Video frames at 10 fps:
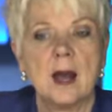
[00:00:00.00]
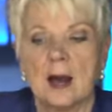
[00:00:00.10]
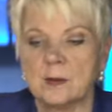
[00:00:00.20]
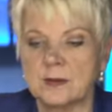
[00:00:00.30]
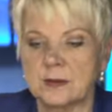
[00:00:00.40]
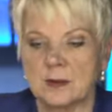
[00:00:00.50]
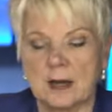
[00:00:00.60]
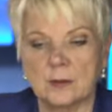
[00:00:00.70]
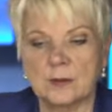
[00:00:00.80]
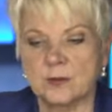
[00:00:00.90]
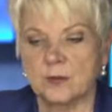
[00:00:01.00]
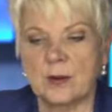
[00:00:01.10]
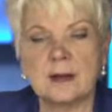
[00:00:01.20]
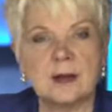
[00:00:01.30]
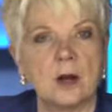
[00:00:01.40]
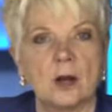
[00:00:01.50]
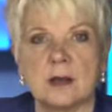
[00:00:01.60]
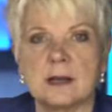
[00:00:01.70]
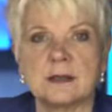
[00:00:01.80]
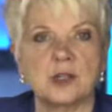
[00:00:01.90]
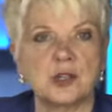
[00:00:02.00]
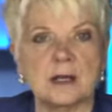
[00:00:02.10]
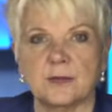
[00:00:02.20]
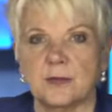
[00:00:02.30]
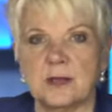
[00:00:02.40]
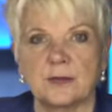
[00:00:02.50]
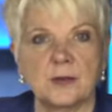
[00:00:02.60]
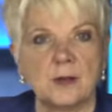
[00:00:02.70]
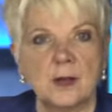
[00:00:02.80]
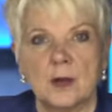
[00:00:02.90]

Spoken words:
I was writing all kinds of checks for different